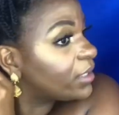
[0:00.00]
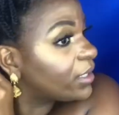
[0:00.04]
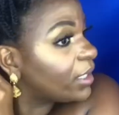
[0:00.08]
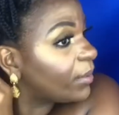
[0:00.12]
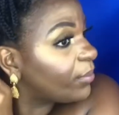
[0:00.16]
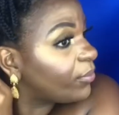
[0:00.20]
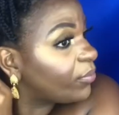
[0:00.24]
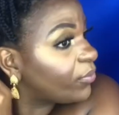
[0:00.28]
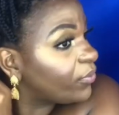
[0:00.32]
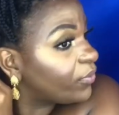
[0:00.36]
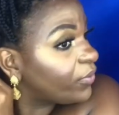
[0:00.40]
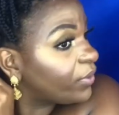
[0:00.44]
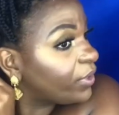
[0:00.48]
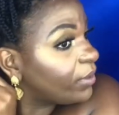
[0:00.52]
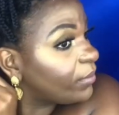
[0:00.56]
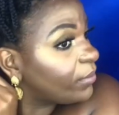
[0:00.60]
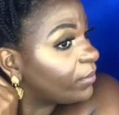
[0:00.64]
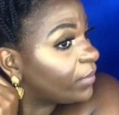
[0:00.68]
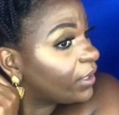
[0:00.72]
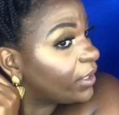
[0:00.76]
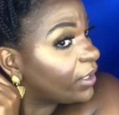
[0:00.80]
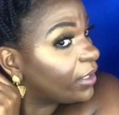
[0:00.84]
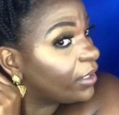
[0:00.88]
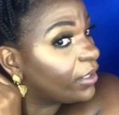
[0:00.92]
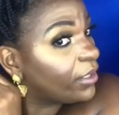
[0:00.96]
separate
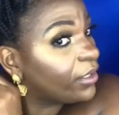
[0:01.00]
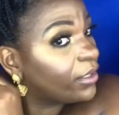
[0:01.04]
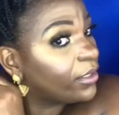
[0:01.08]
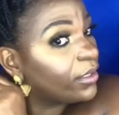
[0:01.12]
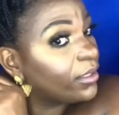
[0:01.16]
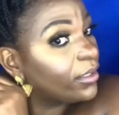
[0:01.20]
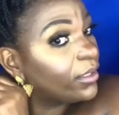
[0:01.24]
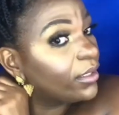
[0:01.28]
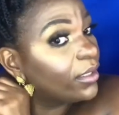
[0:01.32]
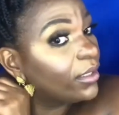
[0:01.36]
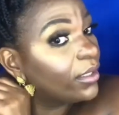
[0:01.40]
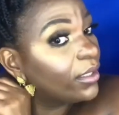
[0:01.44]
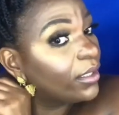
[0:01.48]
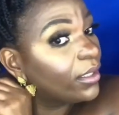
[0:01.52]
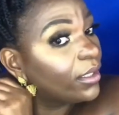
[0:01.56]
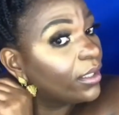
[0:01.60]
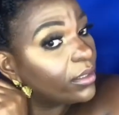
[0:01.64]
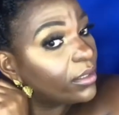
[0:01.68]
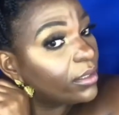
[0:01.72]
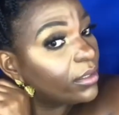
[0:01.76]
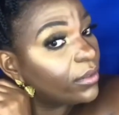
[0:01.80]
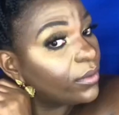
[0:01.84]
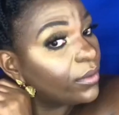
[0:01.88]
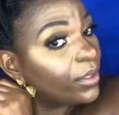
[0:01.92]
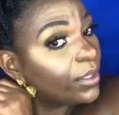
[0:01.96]
my hair
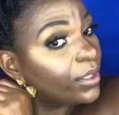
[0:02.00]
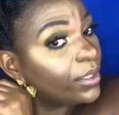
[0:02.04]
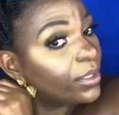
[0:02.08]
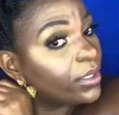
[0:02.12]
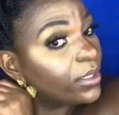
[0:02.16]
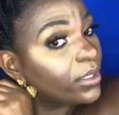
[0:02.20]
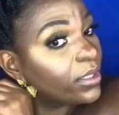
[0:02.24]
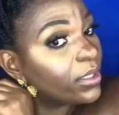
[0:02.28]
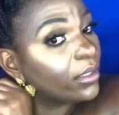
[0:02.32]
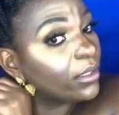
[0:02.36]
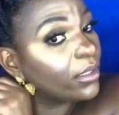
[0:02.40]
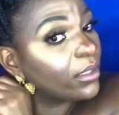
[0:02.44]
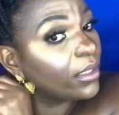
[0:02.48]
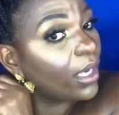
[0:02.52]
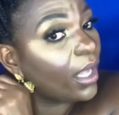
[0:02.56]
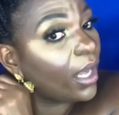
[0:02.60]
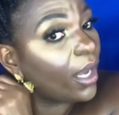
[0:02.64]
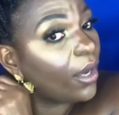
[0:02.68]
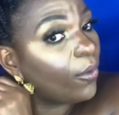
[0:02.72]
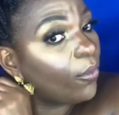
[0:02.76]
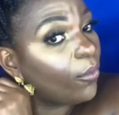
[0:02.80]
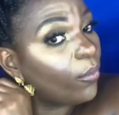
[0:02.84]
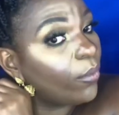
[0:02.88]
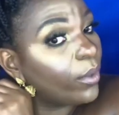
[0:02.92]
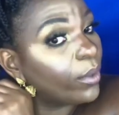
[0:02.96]
so it's
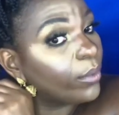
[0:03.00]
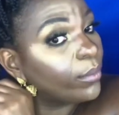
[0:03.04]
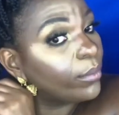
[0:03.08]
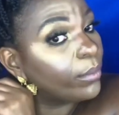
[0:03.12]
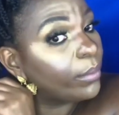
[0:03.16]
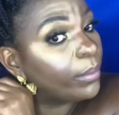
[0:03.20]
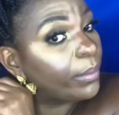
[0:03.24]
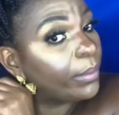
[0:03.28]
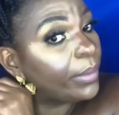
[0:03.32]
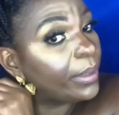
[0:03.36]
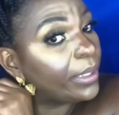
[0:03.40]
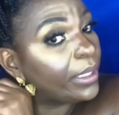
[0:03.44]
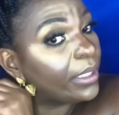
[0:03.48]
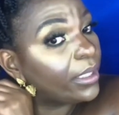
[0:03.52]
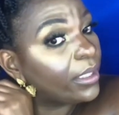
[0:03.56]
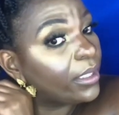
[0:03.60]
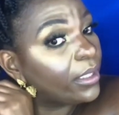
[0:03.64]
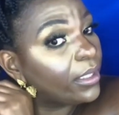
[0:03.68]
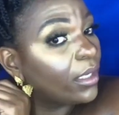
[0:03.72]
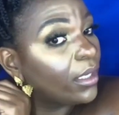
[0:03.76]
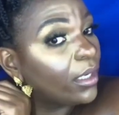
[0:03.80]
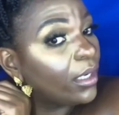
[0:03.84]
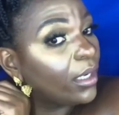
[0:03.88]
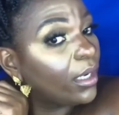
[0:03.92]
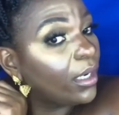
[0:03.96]
not one big
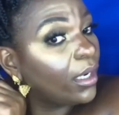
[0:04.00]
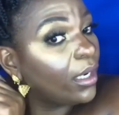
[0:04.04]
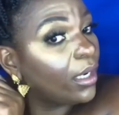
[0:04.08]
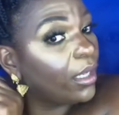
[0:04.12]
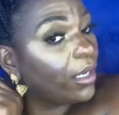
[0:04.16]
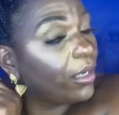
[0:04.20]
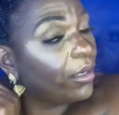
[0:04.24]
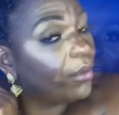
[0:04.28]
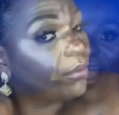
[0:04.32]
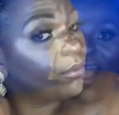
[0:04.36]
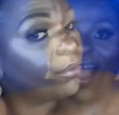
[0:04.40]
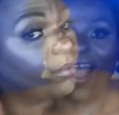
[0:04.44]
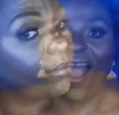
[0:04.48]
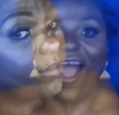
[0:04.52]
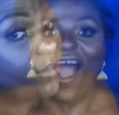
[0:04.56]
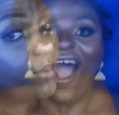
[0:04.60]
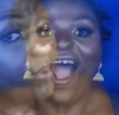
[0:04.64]
lump.